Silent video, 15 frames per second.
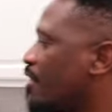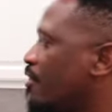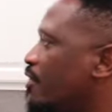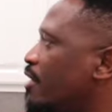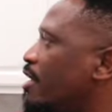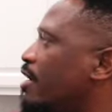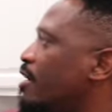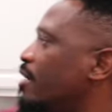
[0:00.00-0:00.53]

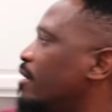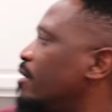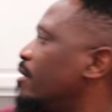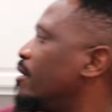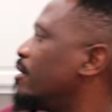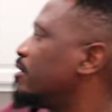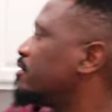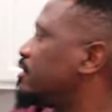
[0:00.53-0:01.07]
the
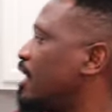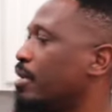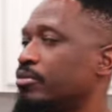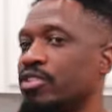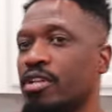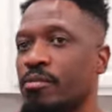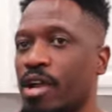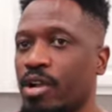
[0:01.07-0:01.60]

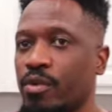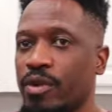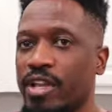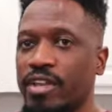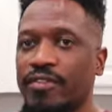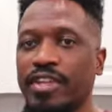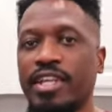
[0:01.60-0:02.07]
Samsung microwave.